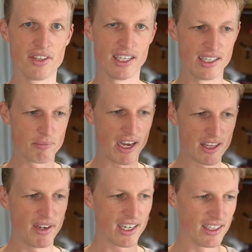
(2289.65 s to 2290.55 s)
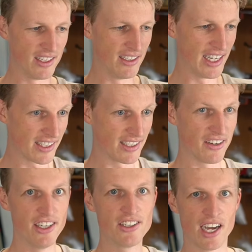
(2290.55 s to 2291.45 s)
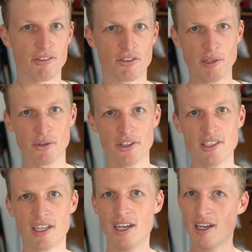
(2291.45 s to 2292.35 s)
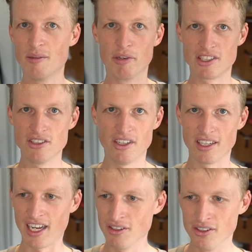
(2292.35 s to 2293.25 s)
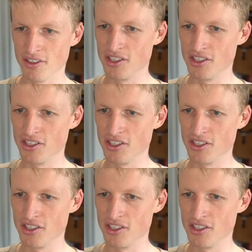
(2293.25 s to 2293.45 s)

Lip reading: that it is mathematically necessary to have 3 pulleys, but it's not at all.